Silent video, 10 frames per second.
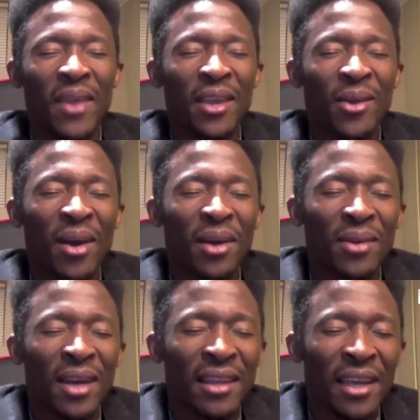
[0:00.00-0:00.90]
Thank you,
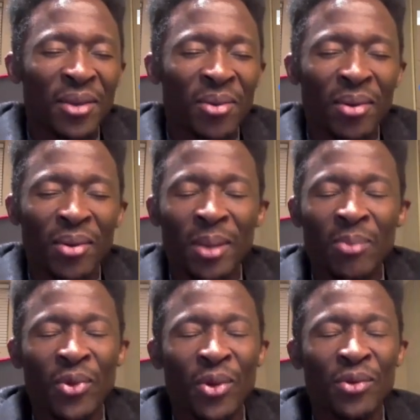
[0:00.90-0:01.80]
Adonai. Thank you, Elohim,
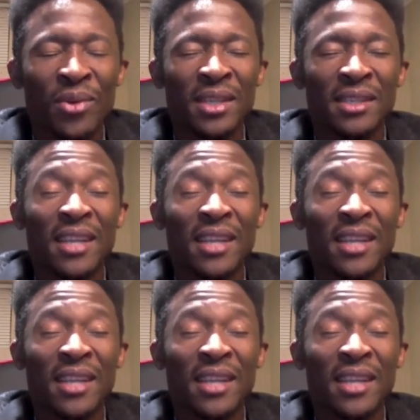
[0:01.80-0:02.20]
for your grace.